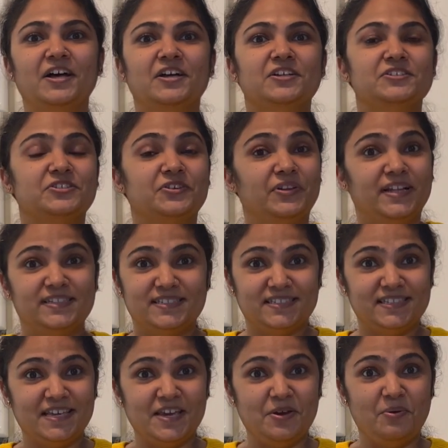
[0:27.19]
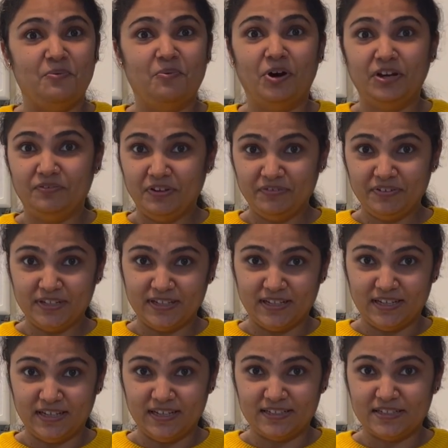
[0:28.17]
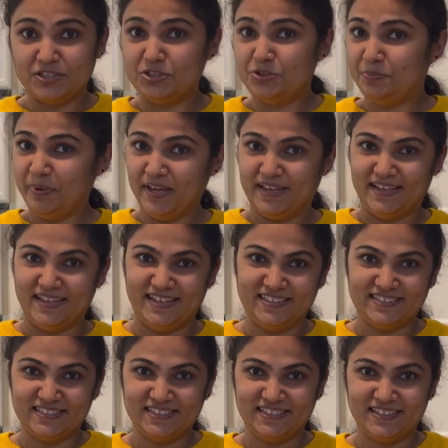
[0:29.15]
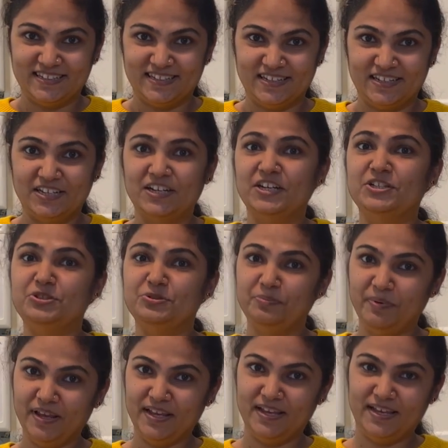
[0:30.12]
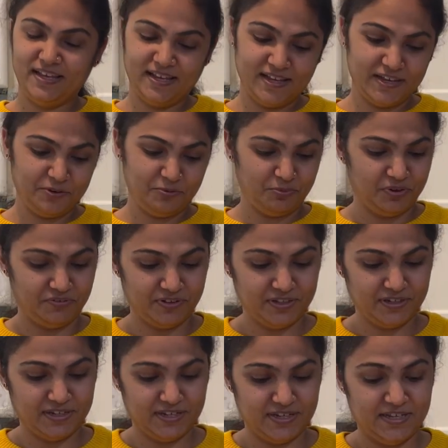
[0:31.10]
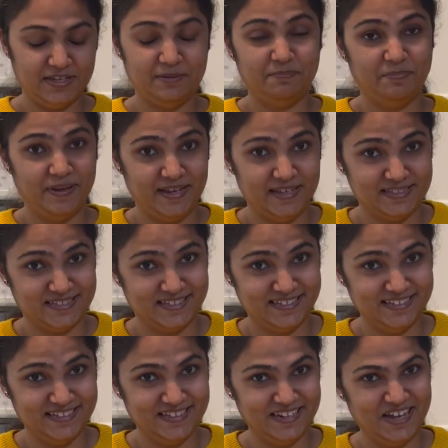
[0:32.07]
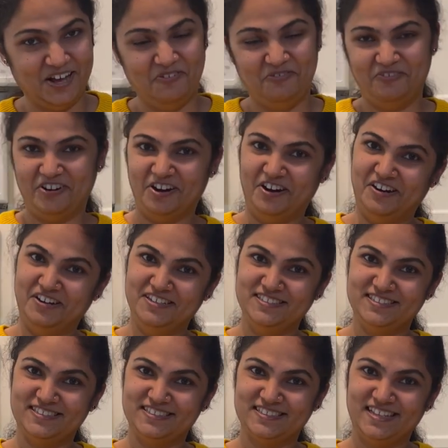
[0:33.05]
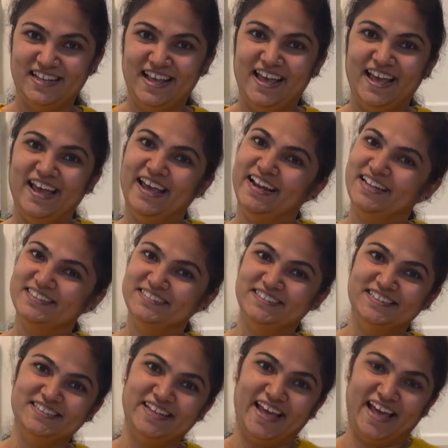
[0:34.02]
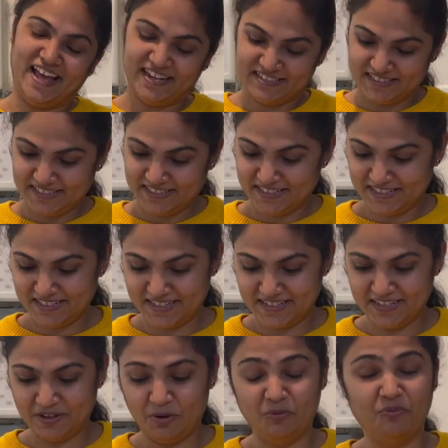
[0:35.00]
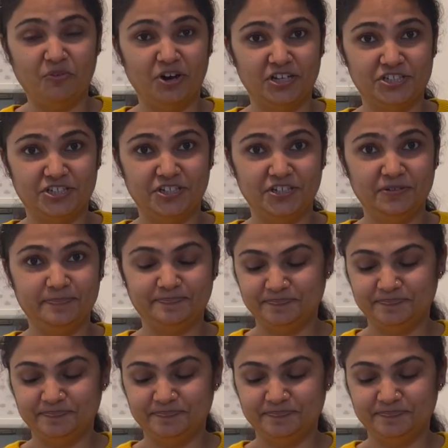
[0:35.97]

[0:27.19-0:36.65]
So let's see what we will need to make it. To make it, we will need besan, of course, and other than that, water,